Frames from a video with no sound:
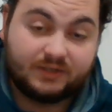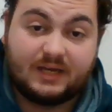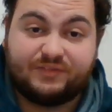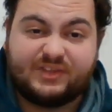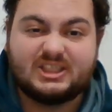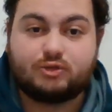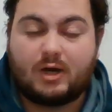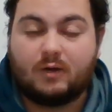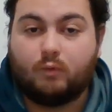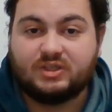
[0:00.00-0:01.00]
Now, this
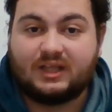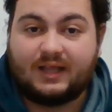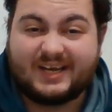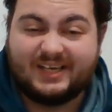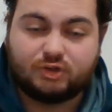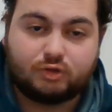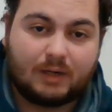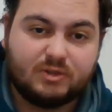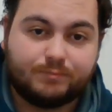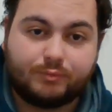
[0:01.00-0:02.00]
try wasn't lucky. This try
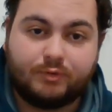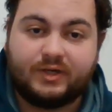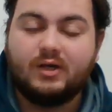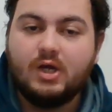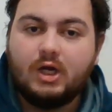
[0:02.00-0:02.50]
was brilliant.